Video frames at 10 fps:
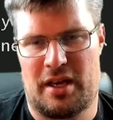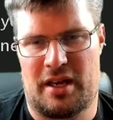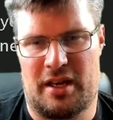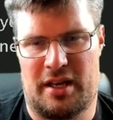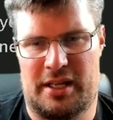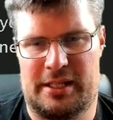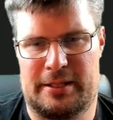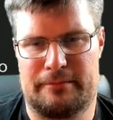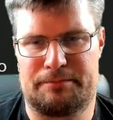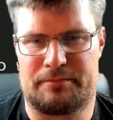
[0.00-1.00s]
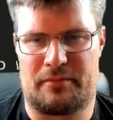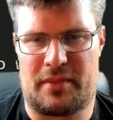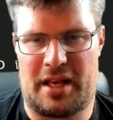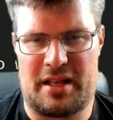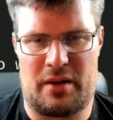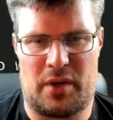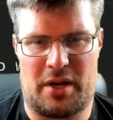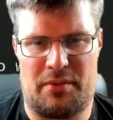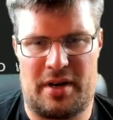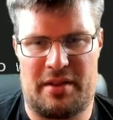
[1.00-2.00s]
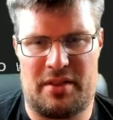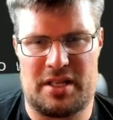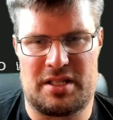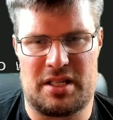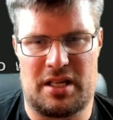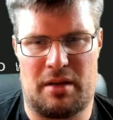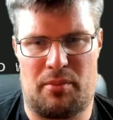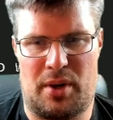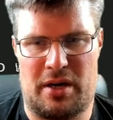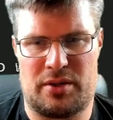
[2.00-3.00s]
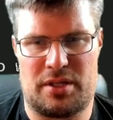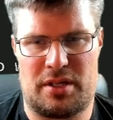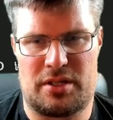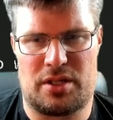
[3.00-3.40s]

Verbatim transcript: Um, and then we can run this in a browser,